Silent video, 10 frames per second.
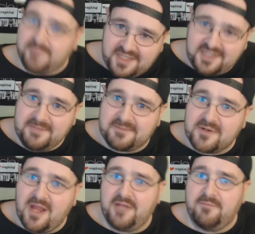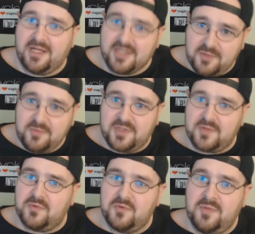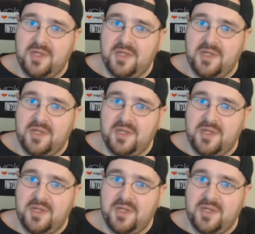Please subscribe to my YouTube.